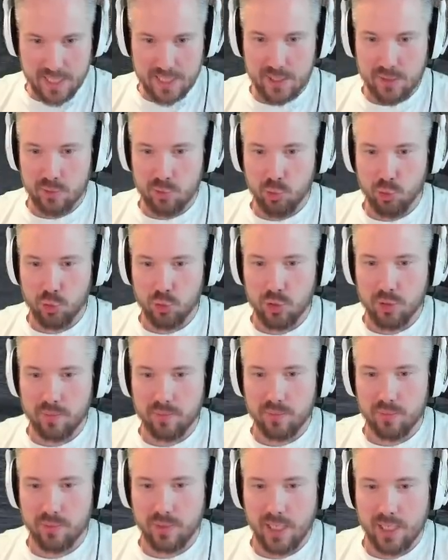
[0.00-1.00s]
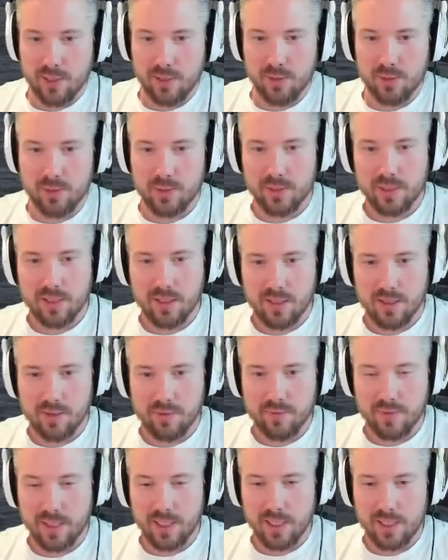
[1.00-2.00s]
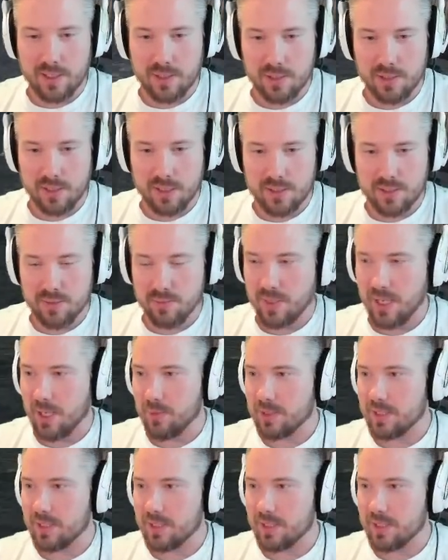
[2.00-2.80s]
on YouTube, can I go on another vacation? And some guy was